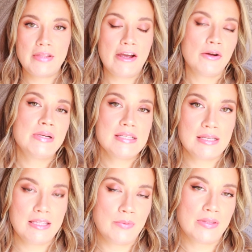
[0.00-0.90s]
The heroine is
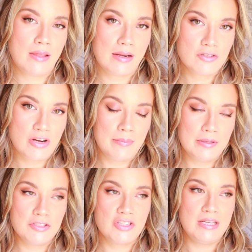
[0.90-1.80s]
dealing with a lot of trauma,
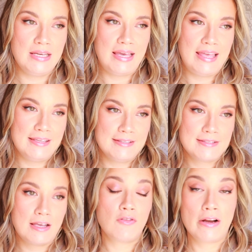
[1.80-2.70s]
and she
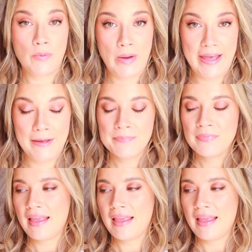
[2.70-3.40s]
is a runaway.